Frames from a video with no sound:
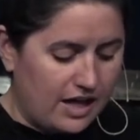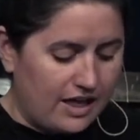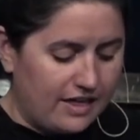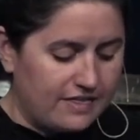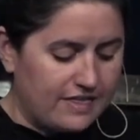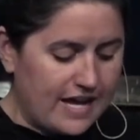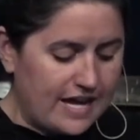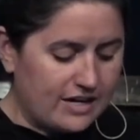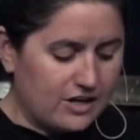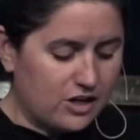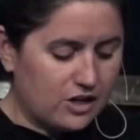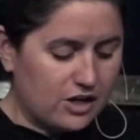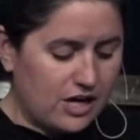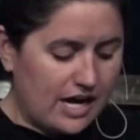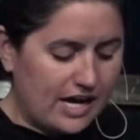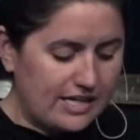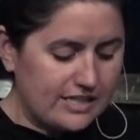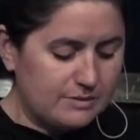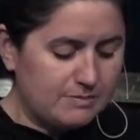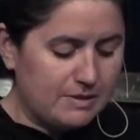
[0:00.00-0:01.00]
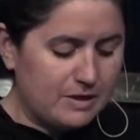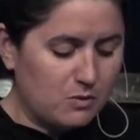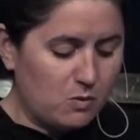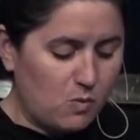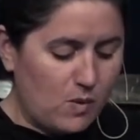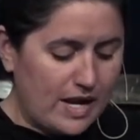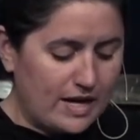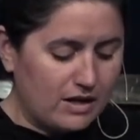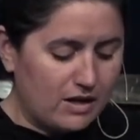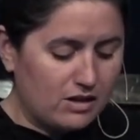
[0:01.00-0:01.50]
Then her husband
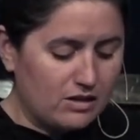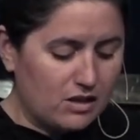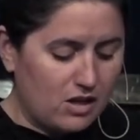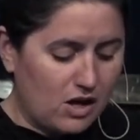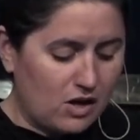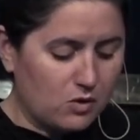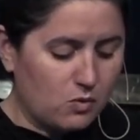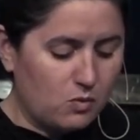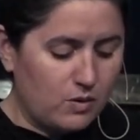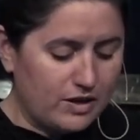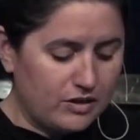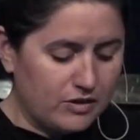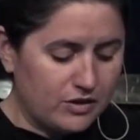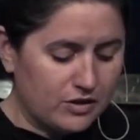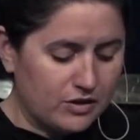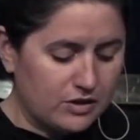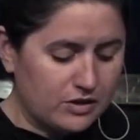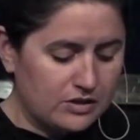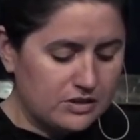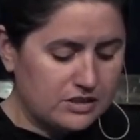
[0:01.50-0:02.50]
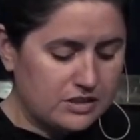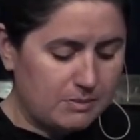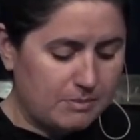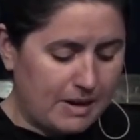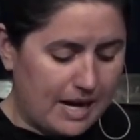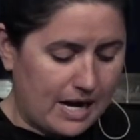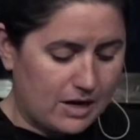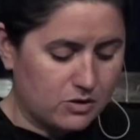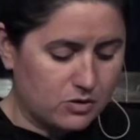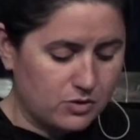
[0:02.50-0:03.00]
went along with her to
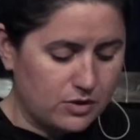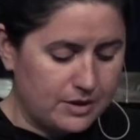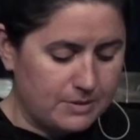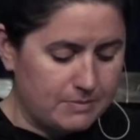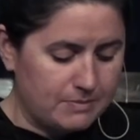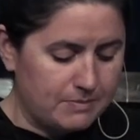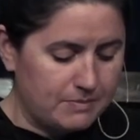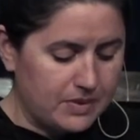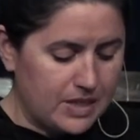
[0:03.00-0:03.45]
Bahurim,